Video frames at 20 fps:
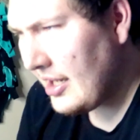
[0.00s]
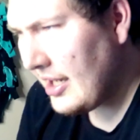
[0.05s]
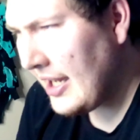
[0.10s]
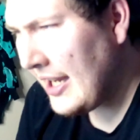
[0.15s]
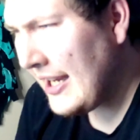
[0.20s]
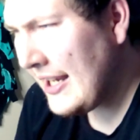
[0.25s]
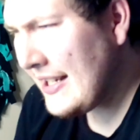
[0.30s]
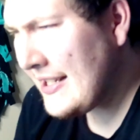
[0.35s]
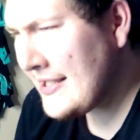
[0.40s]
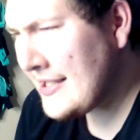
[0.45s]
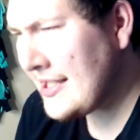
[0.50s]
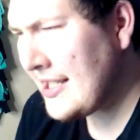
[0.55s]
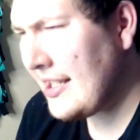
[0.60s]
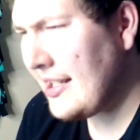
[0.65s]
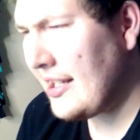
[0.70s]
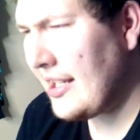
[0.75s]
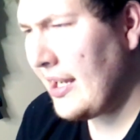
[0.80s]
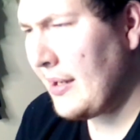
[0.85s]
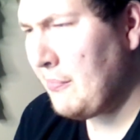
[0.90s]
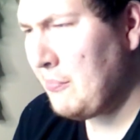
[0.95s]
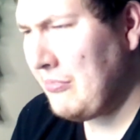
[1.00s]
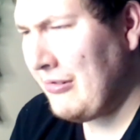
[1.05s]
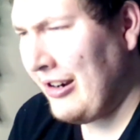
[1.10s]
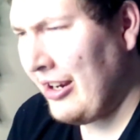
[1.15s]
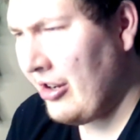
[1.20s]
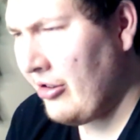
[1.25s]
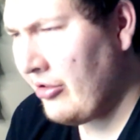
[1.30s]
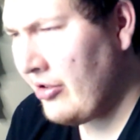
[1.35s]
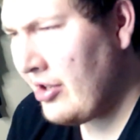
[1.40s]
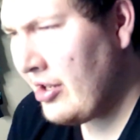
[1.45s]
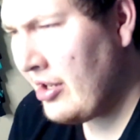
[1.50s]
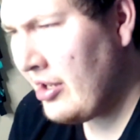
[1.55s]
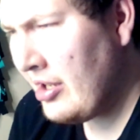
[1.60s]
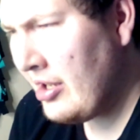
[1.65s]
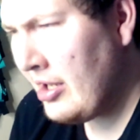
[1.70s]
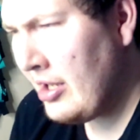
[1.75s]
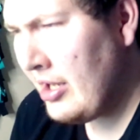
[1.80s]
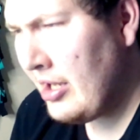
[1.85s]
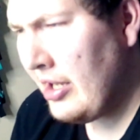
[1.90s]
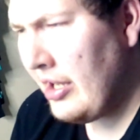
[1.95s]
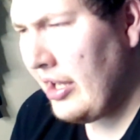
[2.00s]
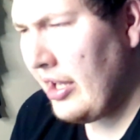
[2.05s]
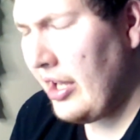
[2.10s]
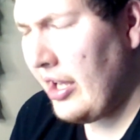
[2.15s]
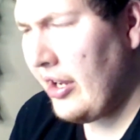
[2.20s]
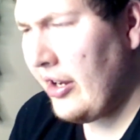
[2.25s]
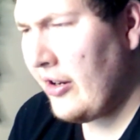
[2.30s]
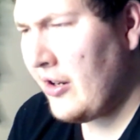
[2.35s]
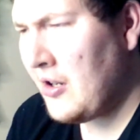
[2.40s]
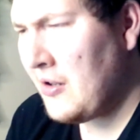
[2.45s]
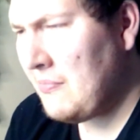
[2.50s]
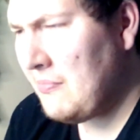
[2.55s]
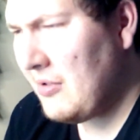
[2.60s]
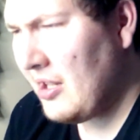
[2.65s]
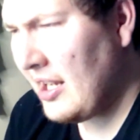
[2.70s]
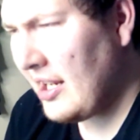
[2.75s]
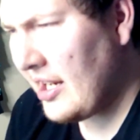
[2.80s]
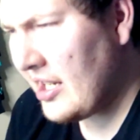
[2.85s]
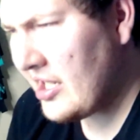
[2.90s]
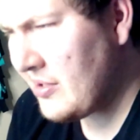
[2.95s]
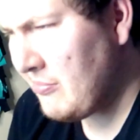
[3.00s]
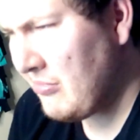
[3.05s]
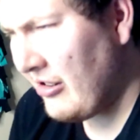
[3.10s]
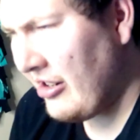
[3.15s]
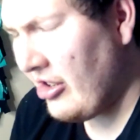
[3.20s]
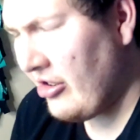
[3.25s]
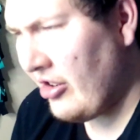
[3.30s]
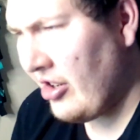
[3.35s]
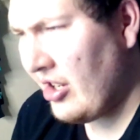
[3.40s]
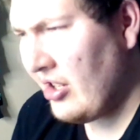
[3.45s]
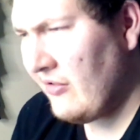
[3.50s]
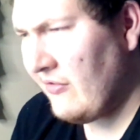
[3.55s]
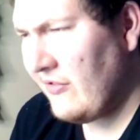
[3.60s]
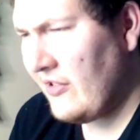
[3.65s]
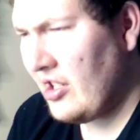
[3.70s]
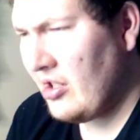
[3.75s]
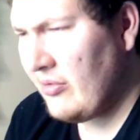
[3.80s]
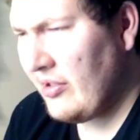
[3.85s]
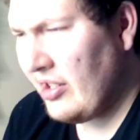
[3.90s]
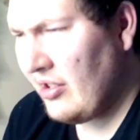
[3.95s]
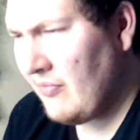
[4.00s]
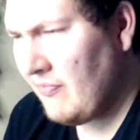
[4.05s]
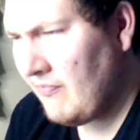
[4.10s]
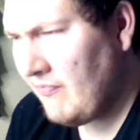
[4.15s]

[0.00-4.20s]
Eyes light brown, hair blackish brown and flowing.